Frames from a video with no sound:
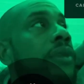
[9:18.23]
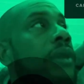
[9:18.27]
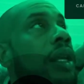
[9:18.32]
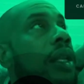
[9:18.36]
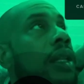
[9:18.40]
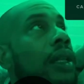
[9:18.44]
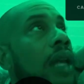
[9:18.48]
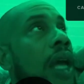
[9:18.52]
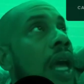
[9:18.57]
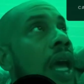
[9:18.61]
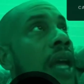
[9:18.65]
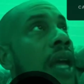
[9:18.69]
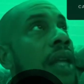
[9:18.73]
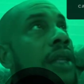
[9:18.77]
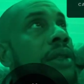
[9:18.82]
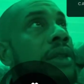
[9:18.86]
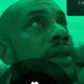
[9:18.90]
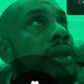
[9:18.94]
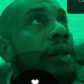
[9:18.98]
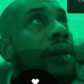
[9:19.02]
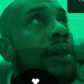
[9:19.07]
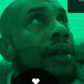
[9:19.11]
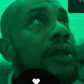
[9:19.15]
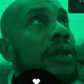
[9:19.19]
The
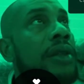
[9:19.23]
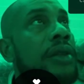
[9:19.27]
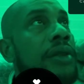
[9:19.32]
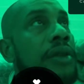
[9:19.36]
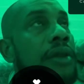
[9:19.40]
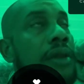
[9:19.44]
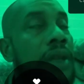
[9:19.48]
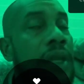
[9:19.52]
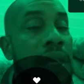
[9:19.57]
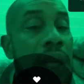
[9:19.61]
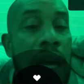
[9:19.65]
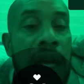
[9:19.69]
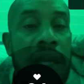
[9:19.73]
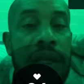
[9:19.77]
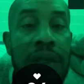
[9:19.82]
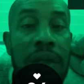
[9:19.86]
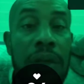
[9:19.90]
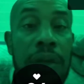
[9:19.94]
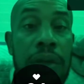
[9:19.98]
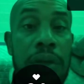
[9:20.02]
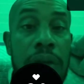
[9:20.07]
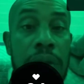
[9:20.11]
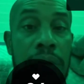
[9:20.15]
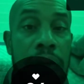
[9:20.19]
answer is yes, you
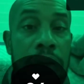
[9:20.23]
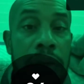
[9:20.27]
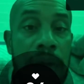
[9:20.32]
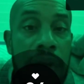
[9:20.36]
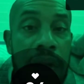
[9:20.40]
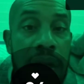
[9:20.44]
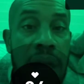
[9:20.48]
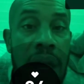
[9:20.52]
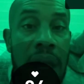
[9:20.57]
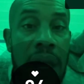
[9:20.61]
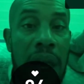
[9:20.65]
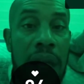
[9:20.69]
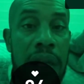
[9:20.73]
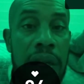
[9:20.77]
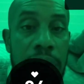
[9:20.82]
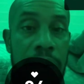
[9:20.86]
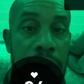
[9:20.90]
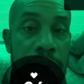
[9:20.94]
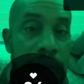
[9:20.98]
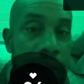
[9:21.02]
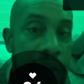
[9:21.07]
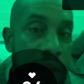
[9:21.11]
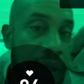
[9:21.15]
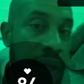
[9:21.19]
do. And you will
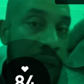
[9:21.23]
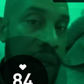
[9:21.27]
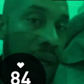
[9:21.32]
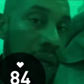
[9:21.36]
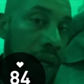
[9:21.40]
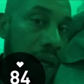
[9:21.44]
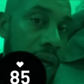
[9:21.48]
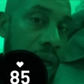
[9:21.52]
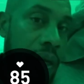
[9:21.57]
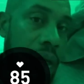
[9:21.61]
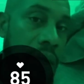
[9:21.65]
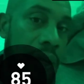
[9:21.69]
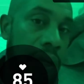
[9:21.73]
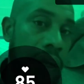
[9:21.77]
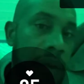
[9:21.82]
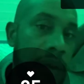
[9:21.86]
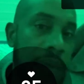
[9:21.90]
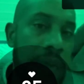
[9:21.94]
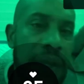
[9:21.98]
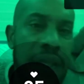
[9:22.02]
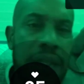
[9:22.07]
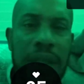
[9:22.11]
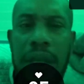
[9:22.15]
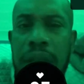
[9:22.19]
see here,
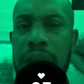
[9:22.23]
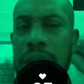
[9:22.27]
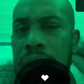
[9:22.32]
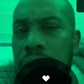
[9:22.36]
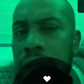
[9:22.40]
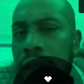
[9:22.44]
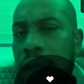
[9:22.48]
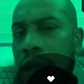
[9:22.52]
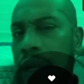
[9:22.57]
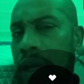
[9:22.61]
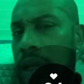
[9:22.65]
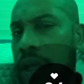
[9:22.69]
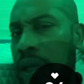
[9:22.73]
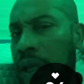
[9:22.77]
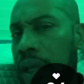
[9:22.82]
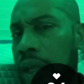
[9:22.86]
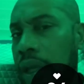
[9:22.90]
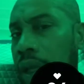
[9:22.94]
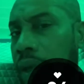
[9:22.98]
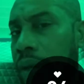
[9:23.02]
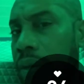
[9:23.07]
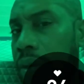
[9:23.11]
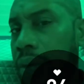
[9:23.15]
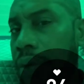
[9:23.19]
my skin is starting to look a
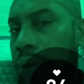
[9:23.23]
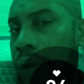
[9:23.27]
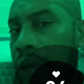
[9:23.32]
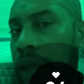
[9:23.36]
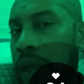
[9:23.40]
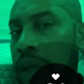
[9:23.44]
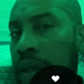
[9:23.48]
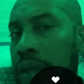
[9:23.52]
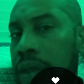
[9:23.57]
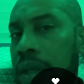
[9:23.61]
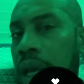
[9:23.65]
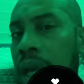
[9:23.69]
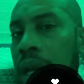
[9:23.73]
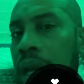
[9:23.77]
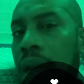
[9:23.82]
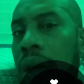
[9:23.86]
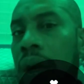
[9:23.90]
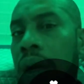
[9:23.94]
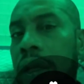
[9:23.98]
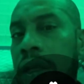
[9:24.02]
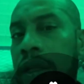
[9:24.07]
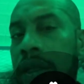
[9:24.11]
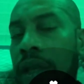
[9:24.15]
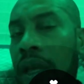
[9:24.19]
little oily. It's kind of
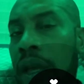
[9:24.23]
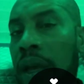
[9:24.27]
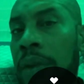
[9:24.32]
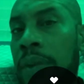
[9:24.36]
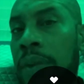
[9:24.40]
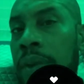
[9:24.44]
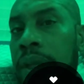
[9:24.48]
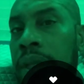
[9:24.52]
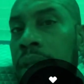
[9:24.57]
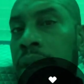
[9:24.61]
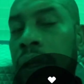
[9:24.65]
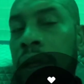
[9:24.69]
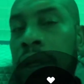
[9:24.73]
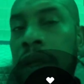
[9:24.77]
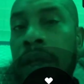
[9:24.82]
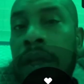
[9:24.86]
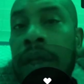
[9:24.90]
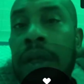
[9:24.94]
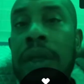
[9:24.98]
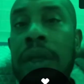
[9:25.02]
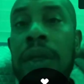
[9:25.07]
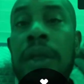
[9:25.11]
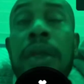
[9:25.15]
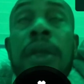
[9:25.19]
hard to tell with the
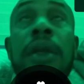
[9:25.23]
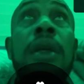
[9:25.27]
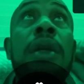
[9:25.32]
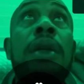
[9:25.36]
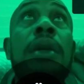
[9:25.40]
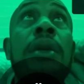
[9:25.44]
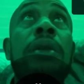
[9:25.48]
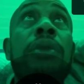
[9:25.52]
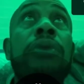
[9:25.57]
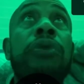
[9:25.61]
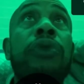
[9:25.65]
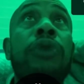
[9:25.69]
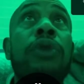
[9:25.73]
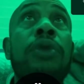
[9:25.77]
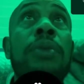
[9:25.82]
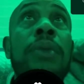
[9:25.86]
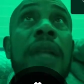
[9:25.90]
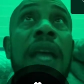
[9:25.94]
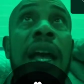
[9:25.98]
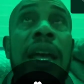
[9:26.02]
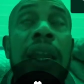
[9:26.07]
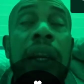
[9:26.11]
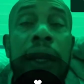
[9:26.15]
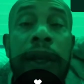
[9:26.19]
room
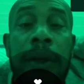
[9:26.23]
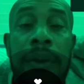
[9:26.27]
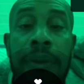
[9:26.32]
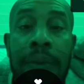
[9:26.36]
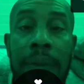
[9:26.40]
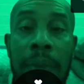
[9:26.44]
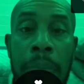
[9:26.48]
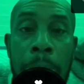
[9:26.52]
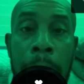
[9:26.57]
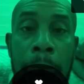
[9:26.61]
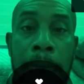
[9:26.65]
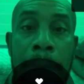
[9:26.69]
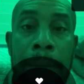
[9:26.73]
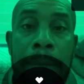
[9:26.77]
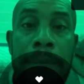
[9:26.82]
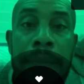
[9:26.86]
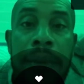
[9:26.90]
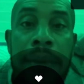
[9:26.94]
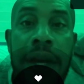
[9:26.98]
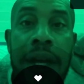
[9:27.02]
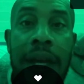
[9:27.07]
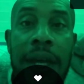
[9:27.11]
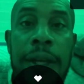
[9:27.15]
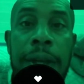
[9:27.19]
lighting.
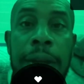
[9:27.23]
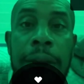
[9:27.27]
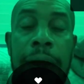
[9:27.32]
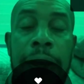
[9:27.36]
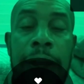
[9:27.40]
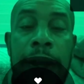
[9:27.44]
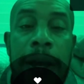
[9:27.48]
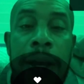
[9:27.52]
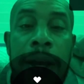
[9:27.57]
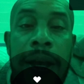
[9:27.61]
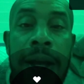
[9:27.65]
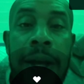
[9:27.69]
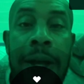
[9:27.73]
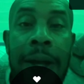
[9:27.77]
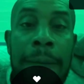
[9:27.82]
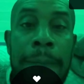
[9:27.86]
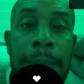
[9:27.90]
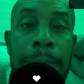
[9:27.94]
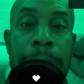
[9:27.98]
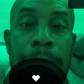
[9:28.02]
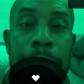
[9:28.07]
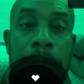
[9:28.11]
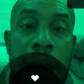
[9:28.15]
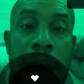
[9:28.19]
But
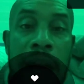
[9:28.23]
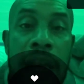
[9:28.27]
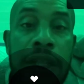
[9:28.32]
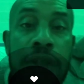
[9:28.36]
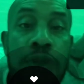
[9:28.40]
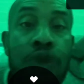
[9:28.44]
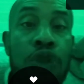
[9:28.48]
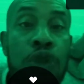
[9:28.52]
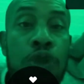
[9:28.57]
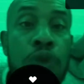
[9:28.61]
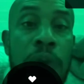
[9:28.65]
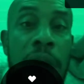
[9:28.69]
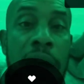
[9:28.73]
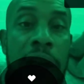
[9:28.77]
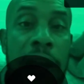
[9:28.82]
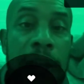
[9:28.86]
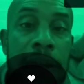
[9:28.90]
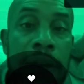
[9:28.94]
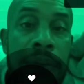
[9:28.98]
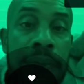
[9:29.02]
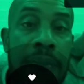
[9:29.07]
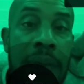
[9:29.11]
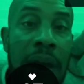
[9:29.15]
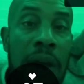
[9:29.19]
I do sweat.
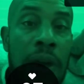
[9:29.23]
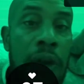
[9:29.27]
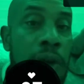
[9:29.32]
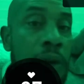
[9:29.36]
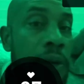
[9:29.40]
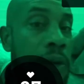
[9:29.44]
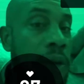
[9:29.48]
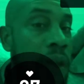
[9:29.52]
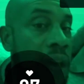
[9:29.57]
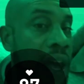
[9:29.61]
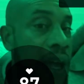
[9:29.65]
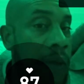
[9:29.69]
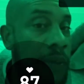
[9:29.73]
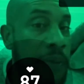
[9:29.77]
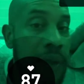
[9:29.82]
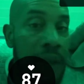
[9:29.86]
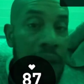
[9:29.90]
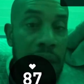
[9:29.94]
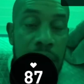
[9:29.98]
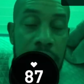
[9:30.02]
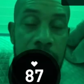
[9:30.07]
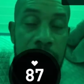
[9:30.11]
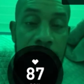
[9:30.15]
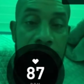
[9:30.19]
My whole head
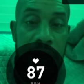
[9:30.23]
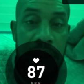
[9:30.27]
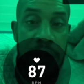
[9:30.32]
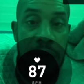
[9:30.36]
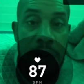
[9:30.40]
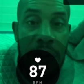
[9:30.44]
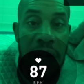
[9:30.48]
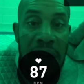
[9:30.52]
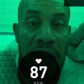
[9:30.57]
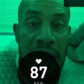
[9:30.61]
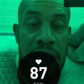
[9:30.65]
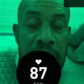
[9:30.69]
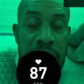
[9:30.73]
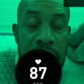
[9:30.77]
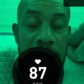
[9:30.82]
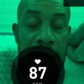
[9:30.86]
begins to sweat.